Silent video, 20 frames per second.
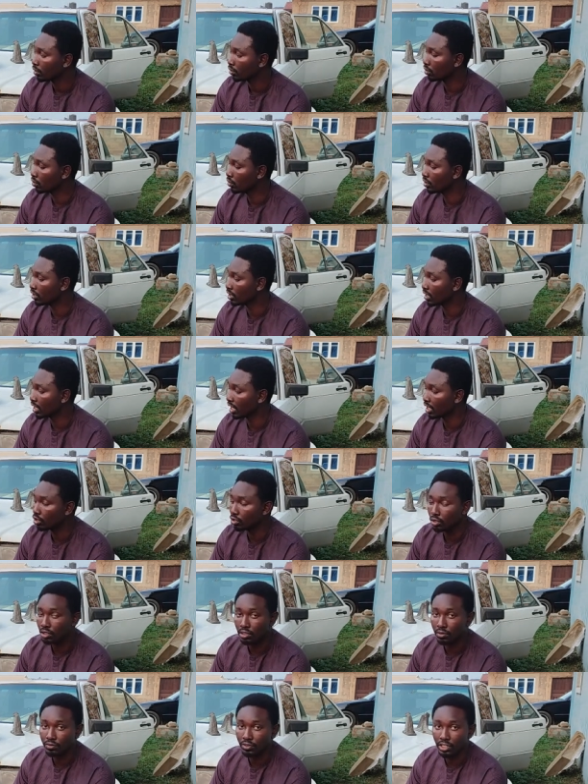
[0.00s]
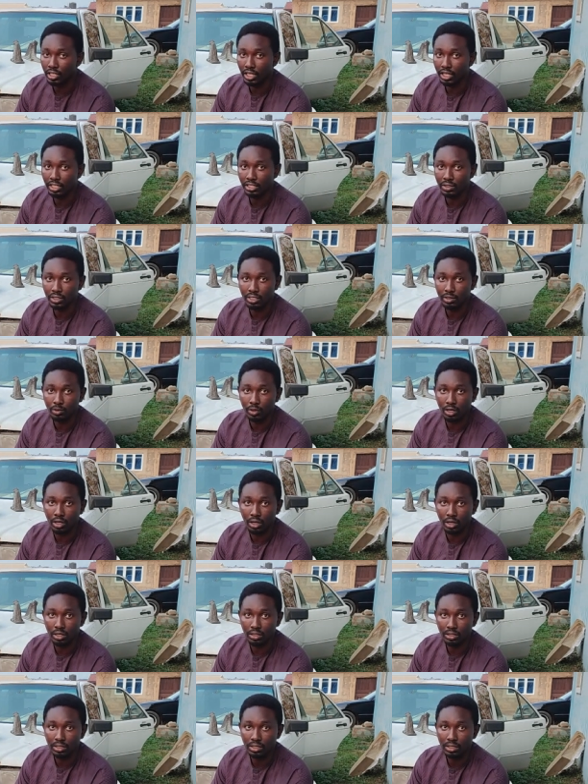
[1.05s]
the reason I chose the V8 is
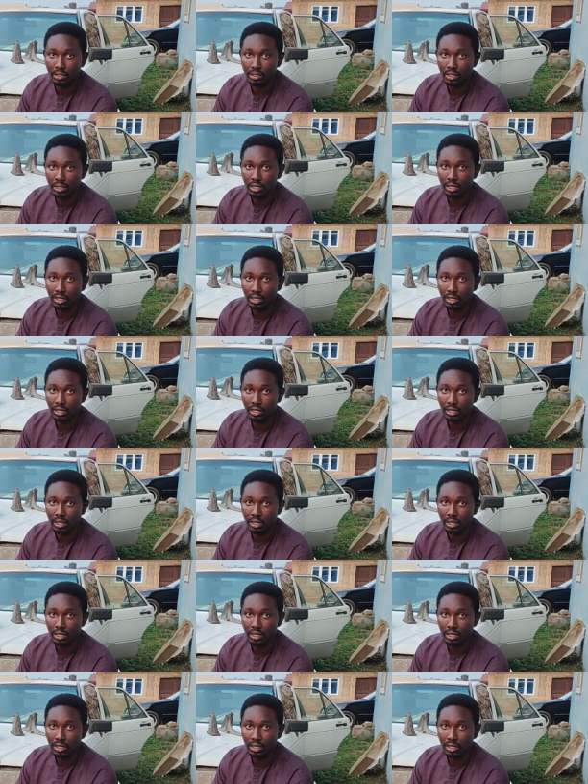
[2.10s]
because